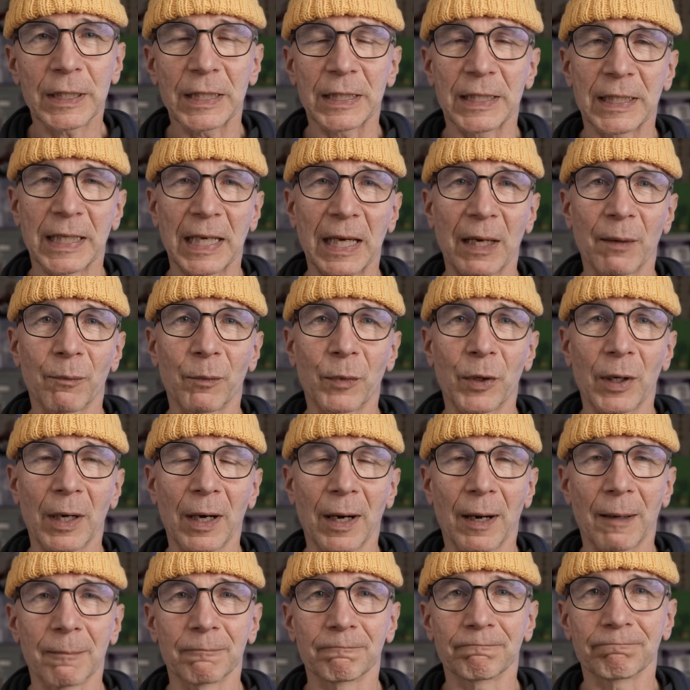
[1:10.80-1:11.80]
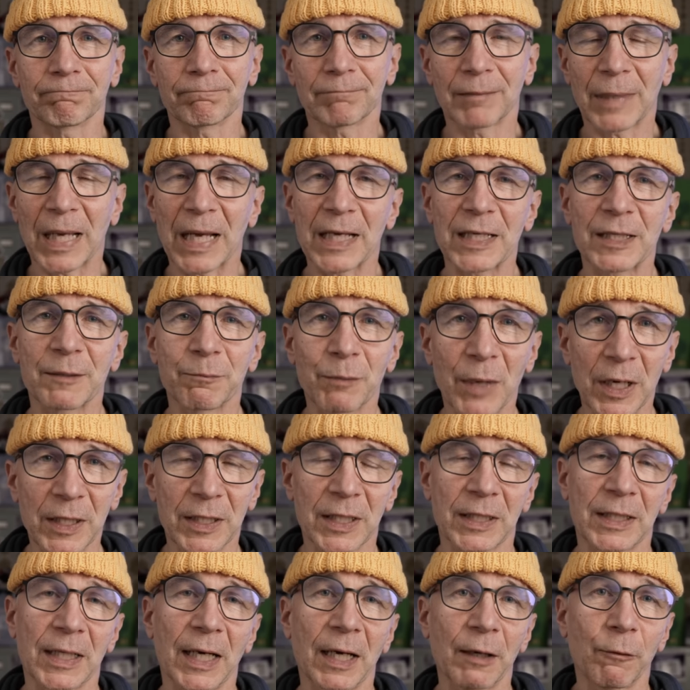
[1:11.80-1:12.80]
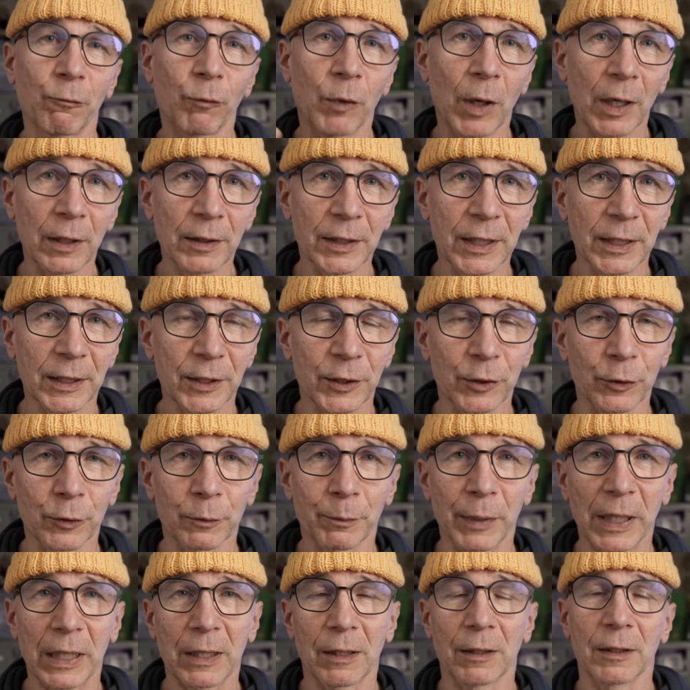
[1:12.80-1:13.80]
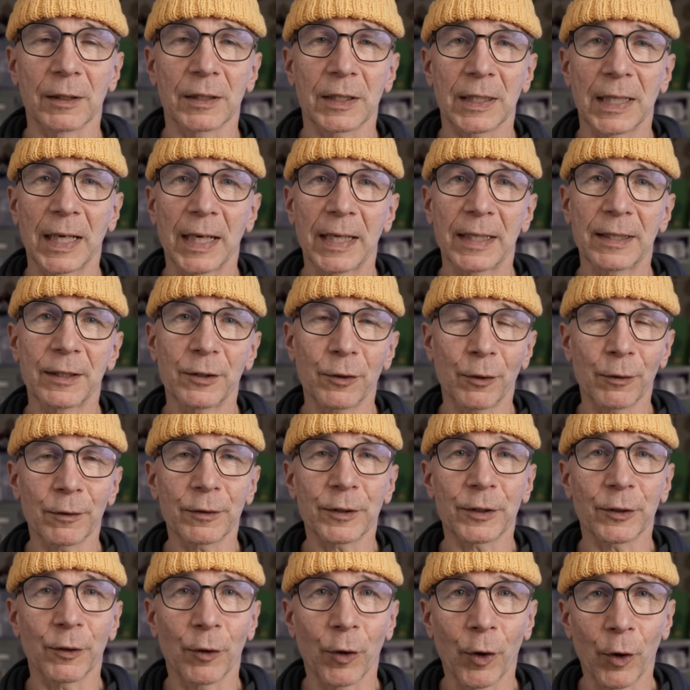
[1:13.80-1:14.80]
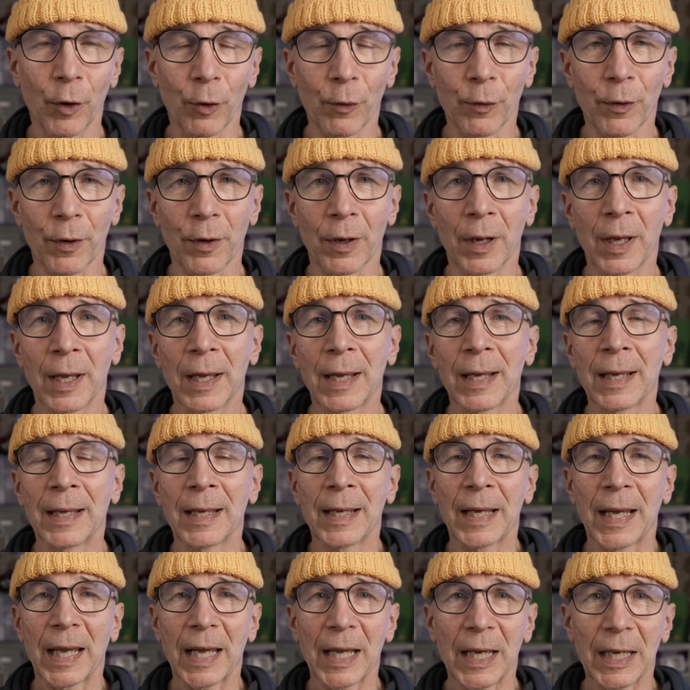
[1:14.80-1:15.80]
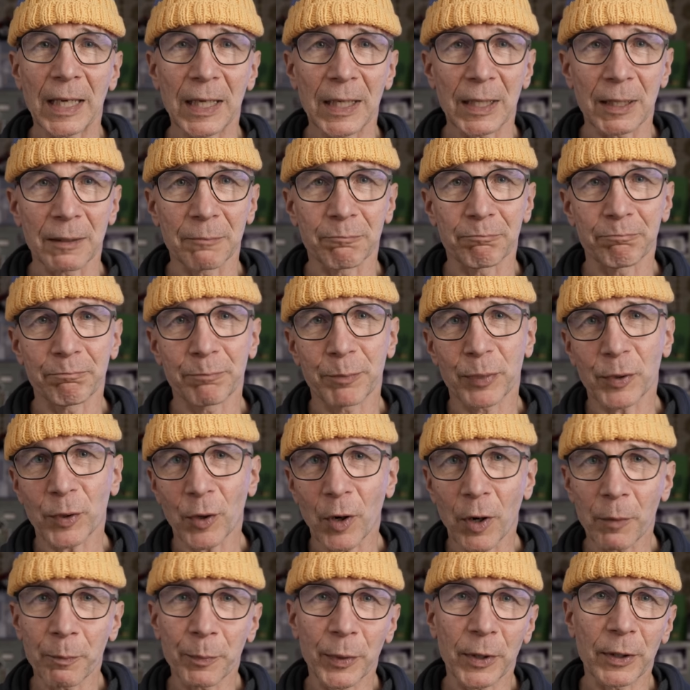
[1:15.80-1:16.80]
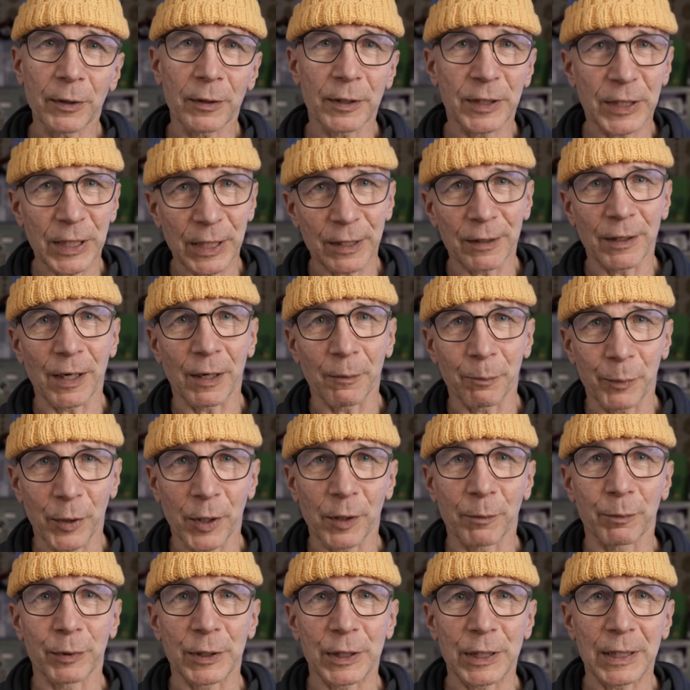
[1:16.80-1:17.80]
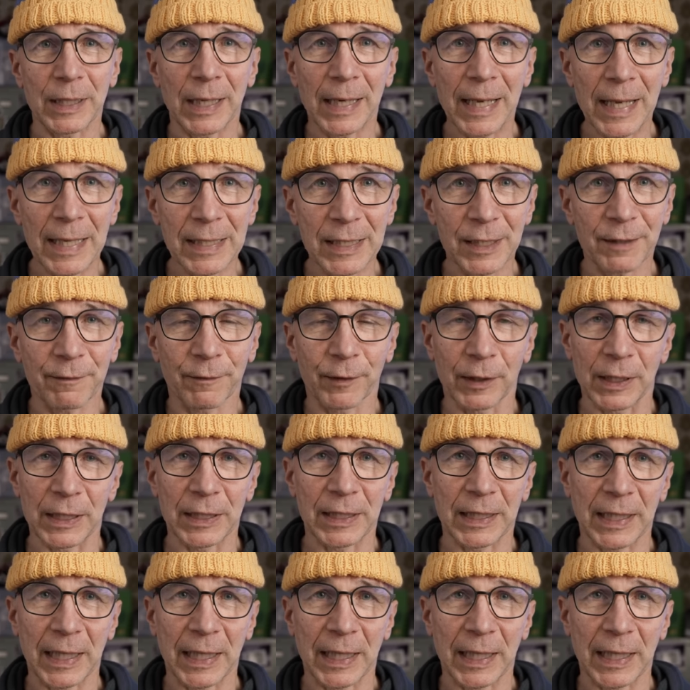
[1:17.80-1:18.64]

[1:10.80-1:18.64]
this camera as much as I wanted to because I don't own a proper general purpose lens for this